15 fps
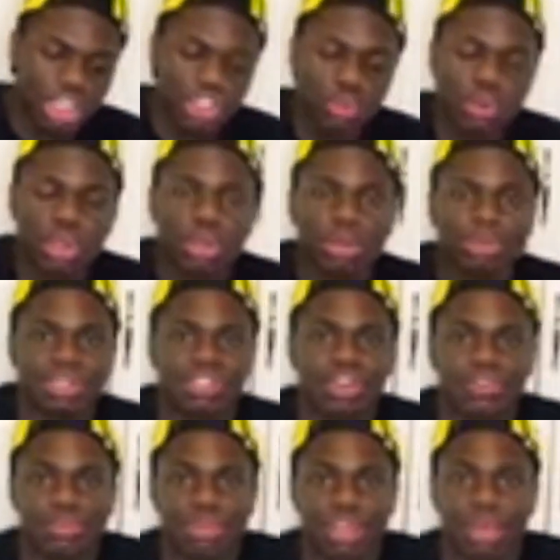to work on
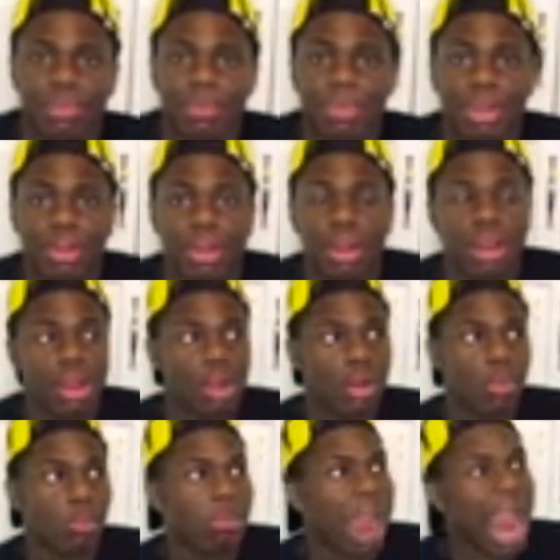myself and become a better
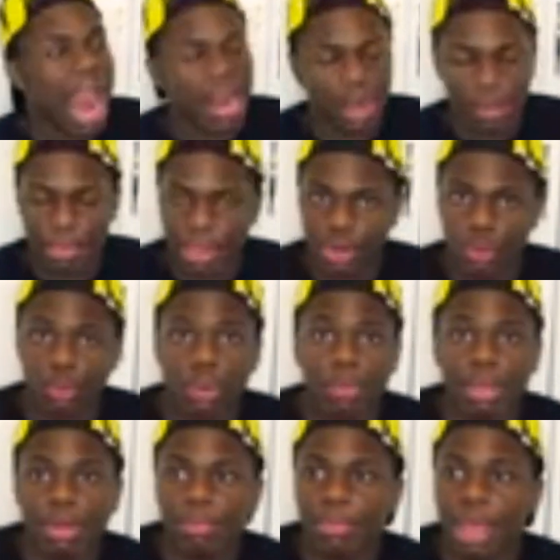man, a better
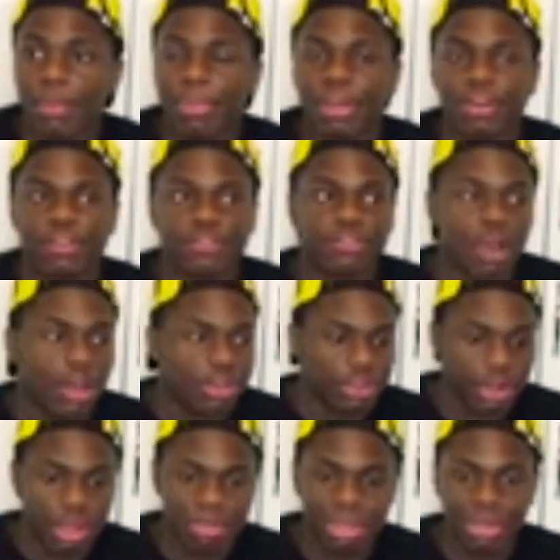woman, a better
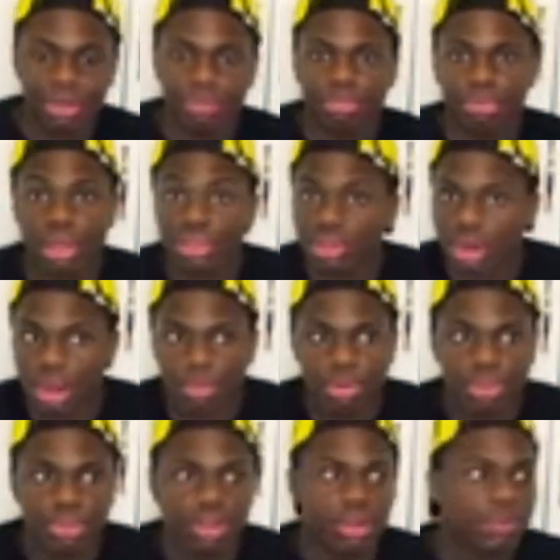father, a better
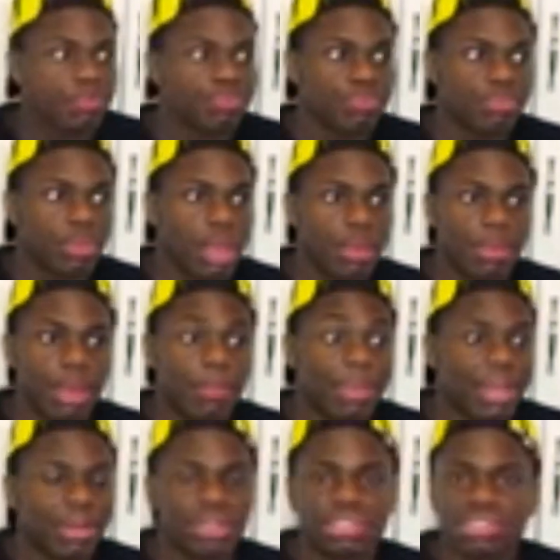brother, a
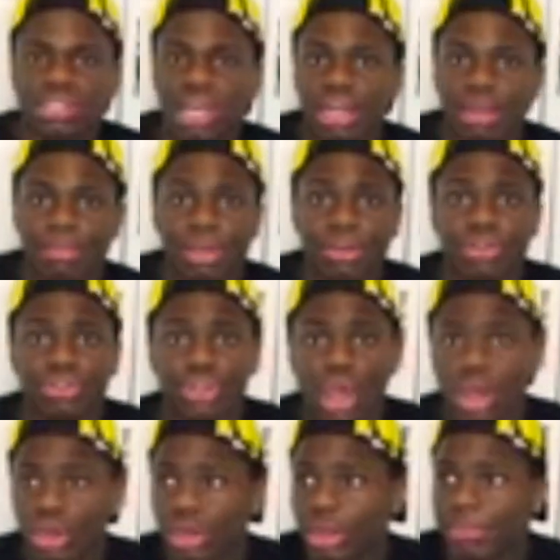better son, a better
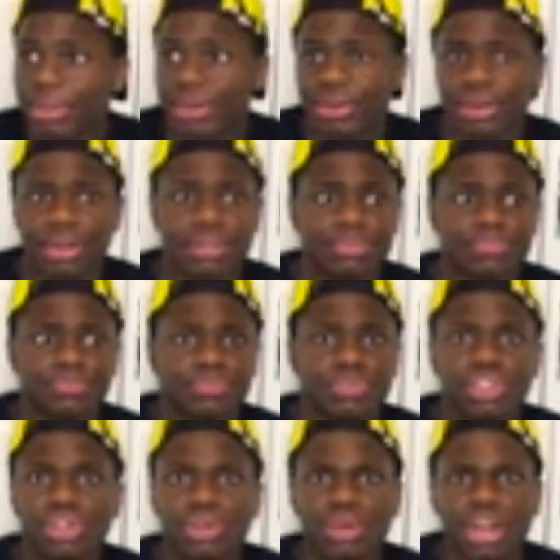daughter, a better...
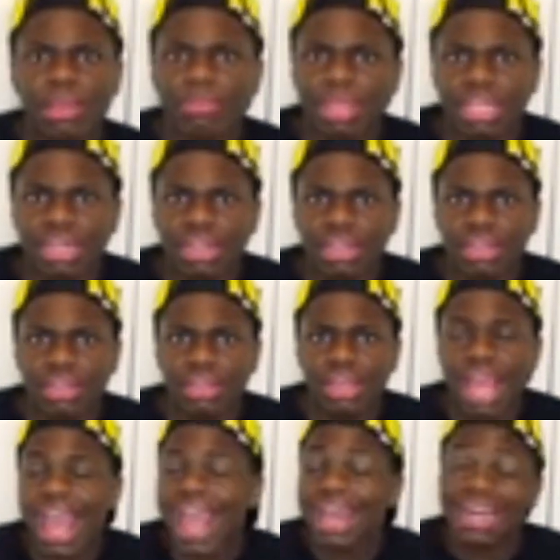You know what I mean?
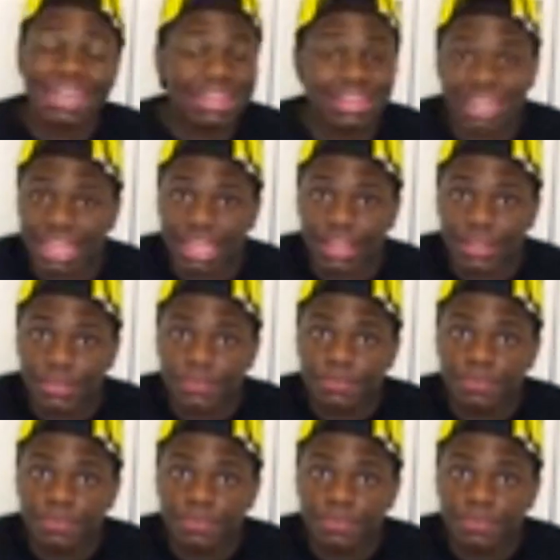Anything